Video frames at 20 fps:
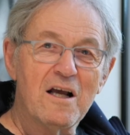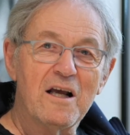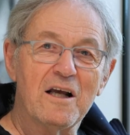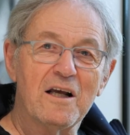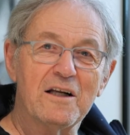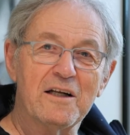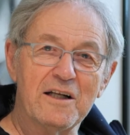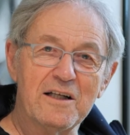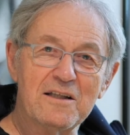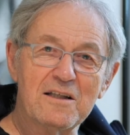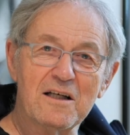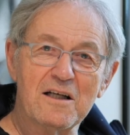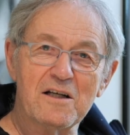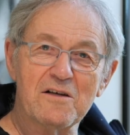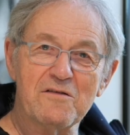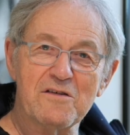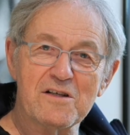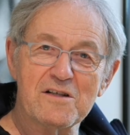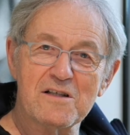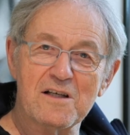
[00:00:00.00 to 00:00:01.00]
In Italy,
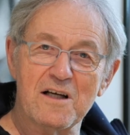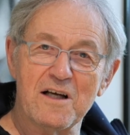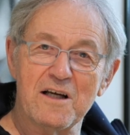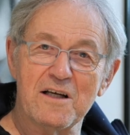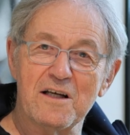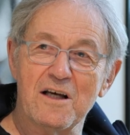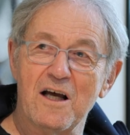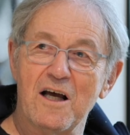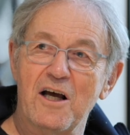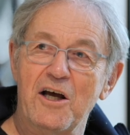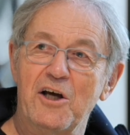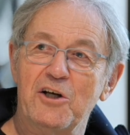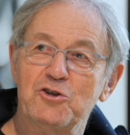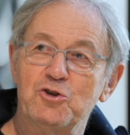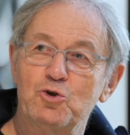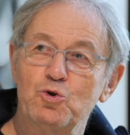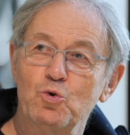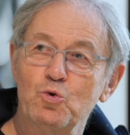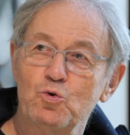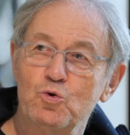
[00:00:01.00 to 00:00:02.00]
we say, è
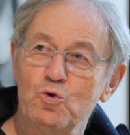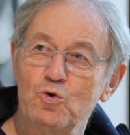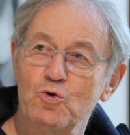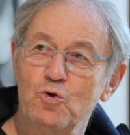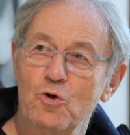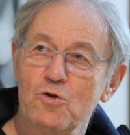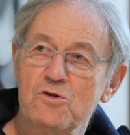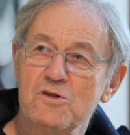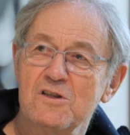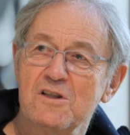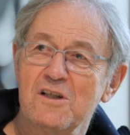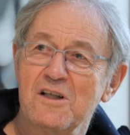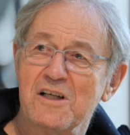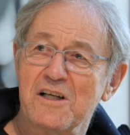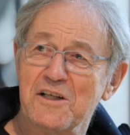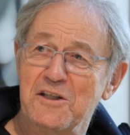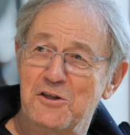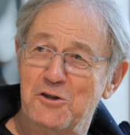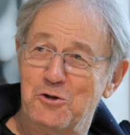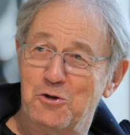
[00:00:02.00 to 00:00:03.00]
tutto
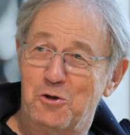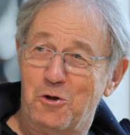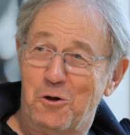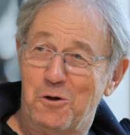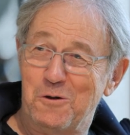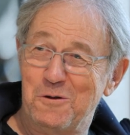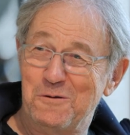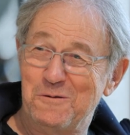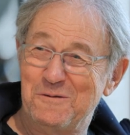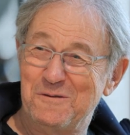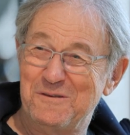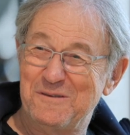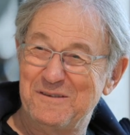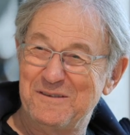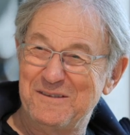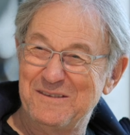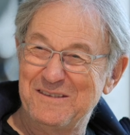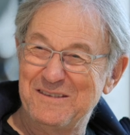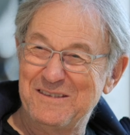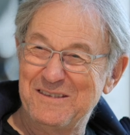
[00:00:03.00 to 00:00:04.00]
scritto.
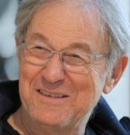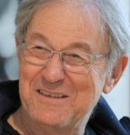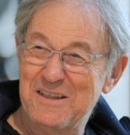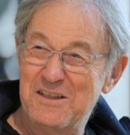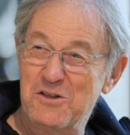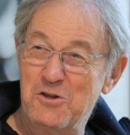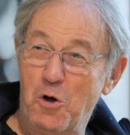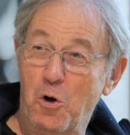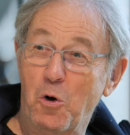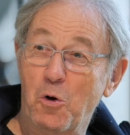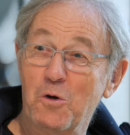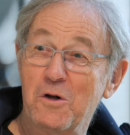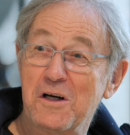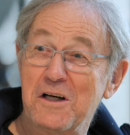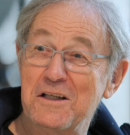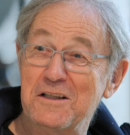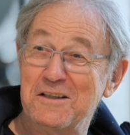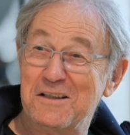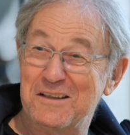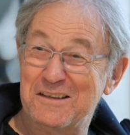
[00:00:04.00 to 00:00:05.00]
It's all
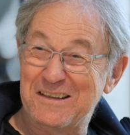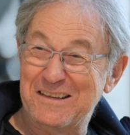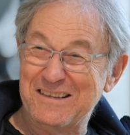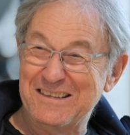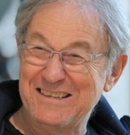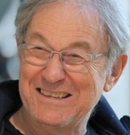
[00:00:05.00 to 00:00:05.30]
written.